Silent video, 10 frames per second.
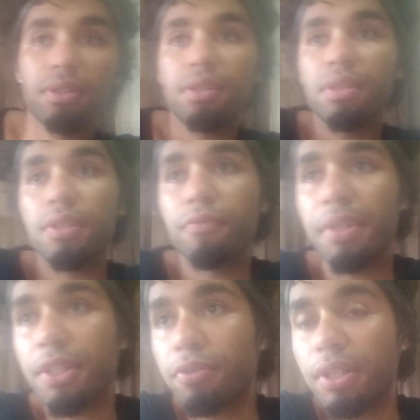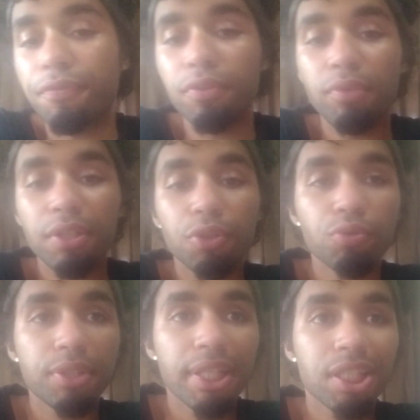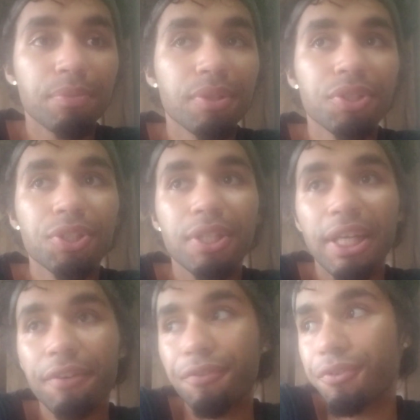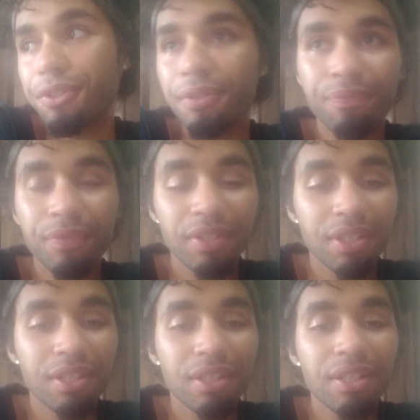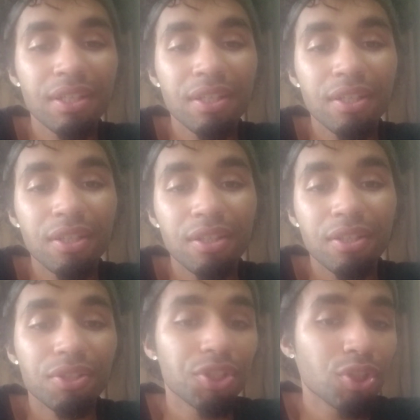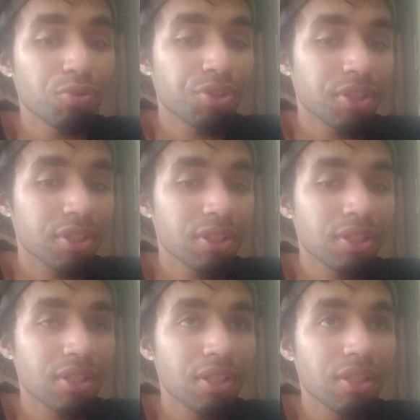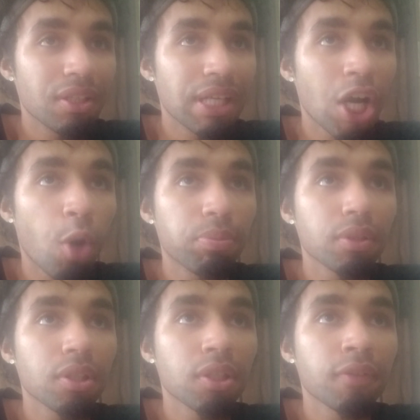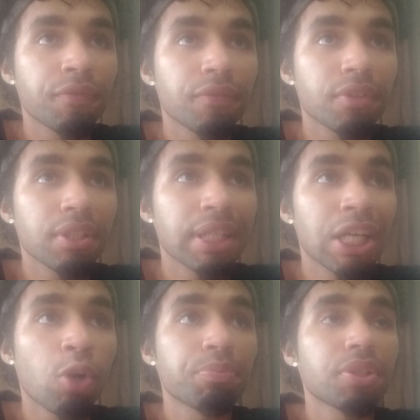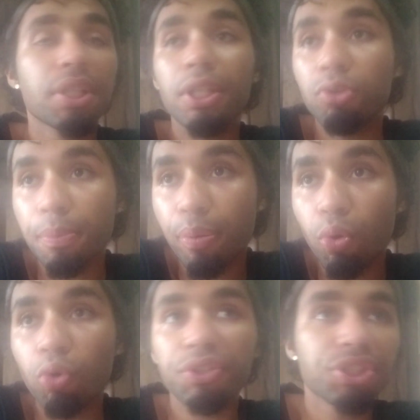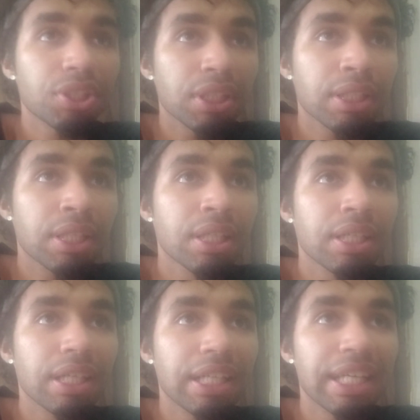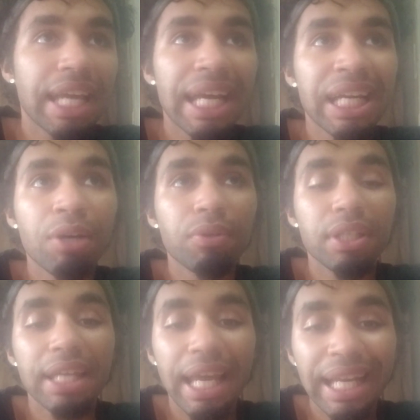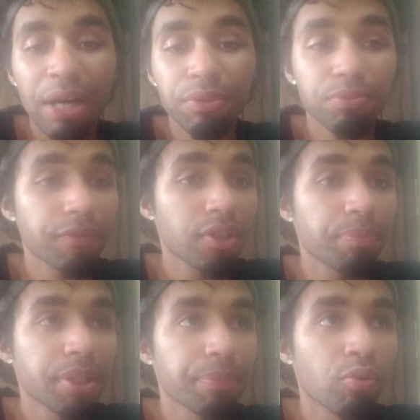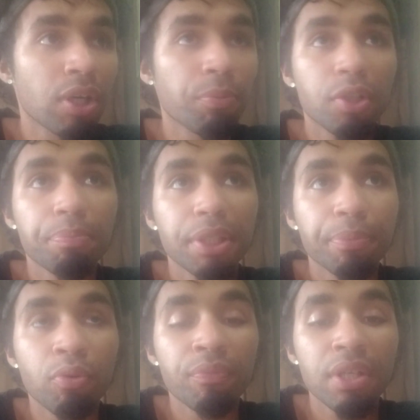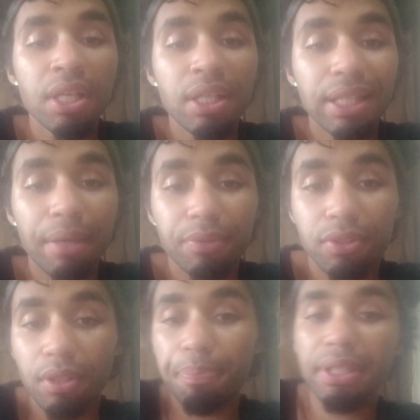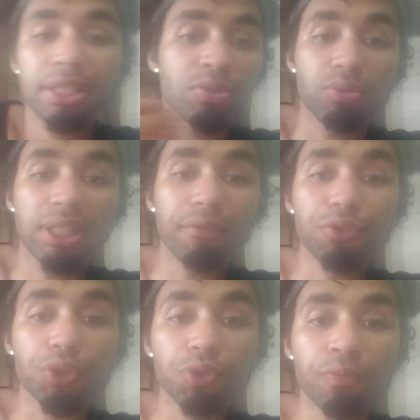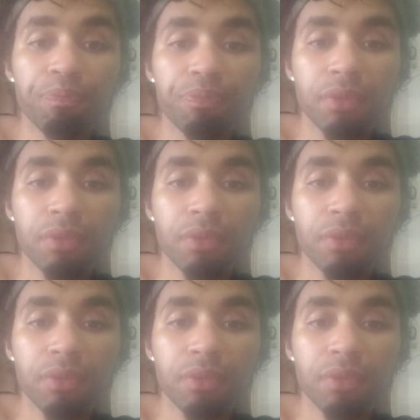Because if you read the New Testament carefully, you know Jesus helped love. He helped to heal the poor, the sick. He hang out with other people, helped other people that the bigans would never do.